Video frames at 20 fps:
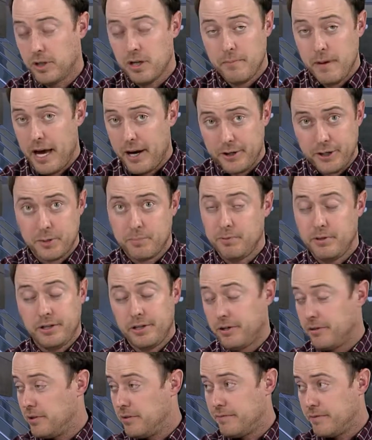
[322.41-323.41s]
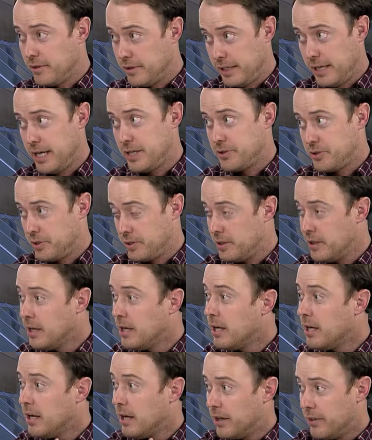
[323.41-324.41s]
No matter your political affiliation,
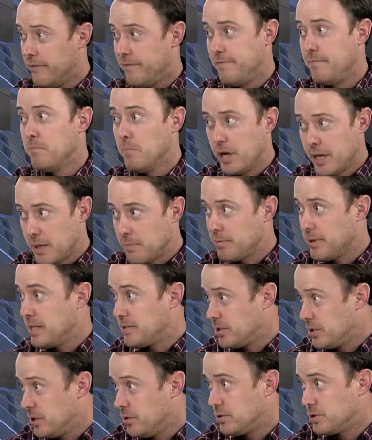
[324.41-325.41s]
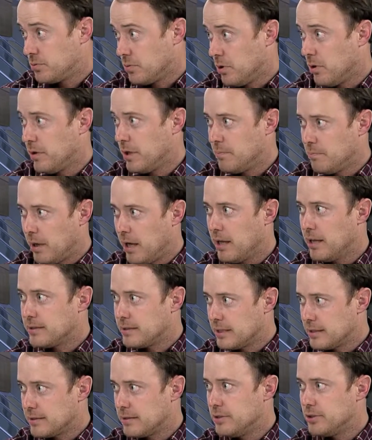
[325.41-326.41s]
the money plays a huge role in
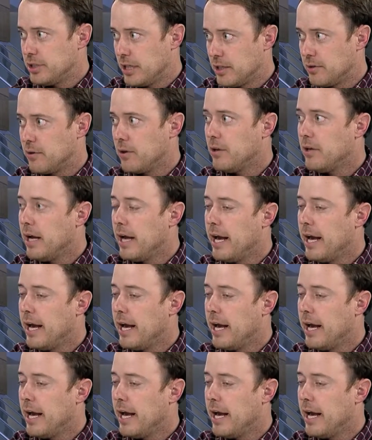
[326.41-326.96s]
politics in general.